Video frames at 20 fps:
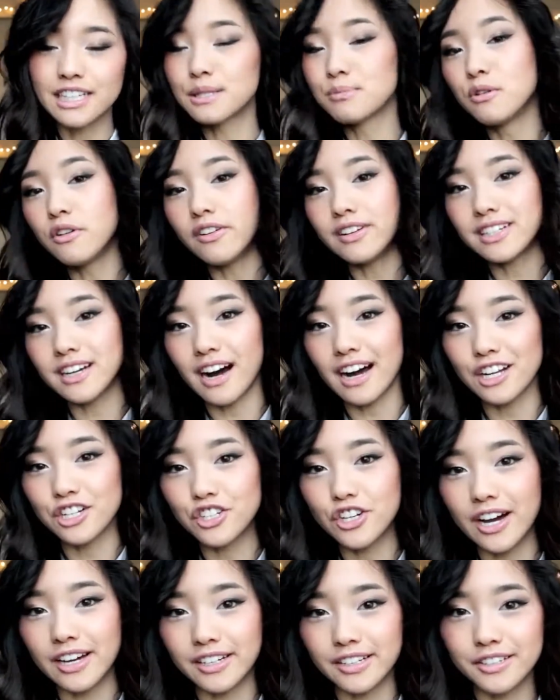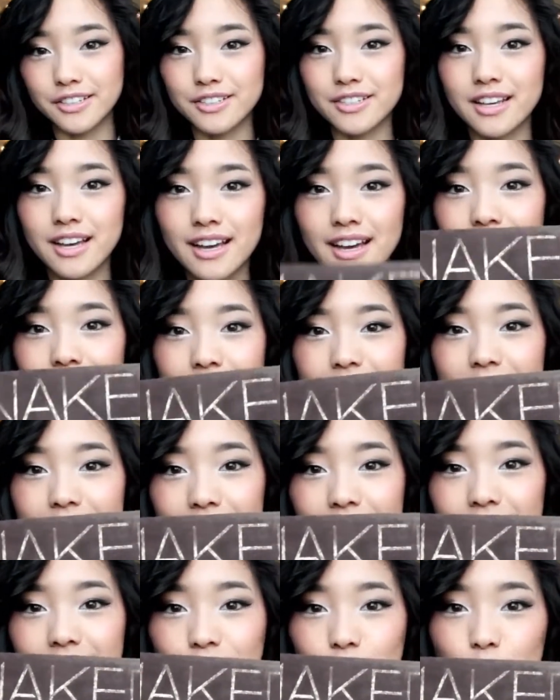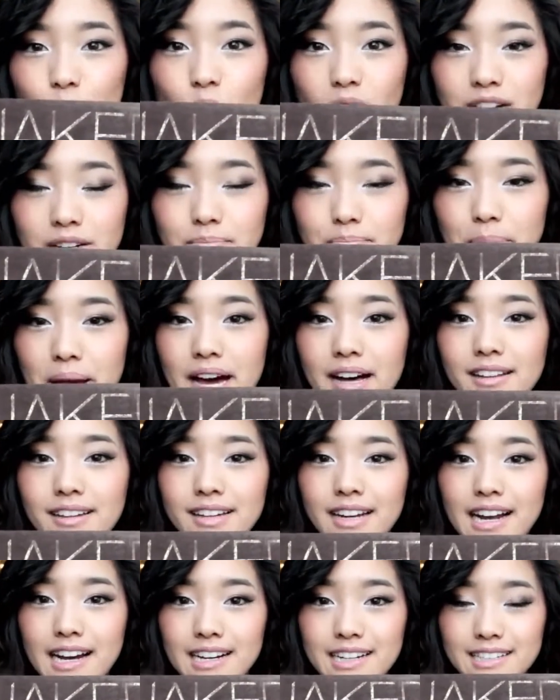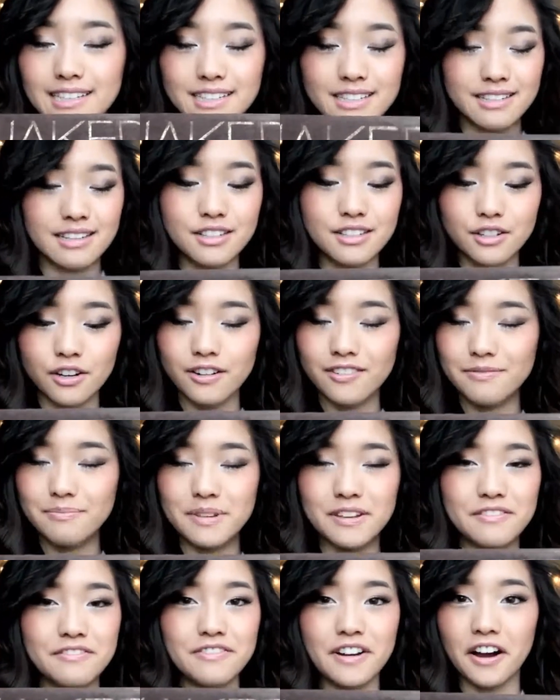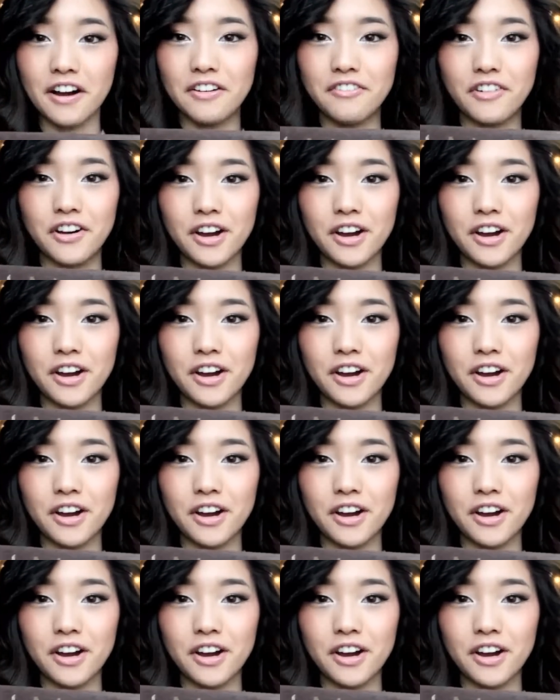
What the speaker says: Let's move on to eyeshadows. Naked One palette has served me very,